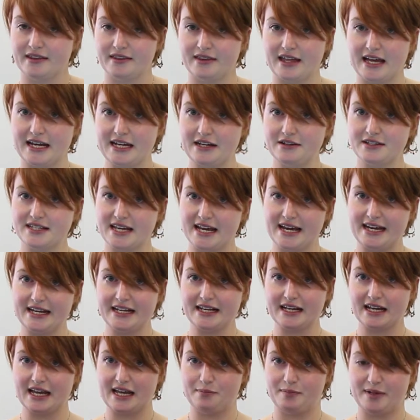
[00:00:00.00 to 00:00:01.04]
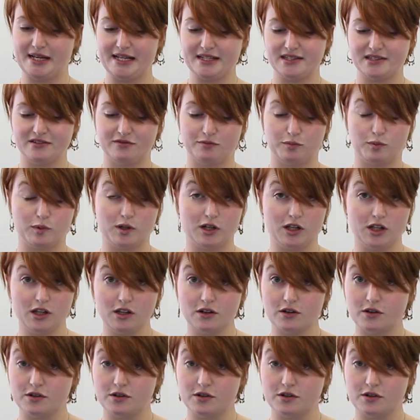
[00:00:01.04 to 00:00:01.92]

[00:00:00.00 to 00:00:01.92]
Then you take a piece of wool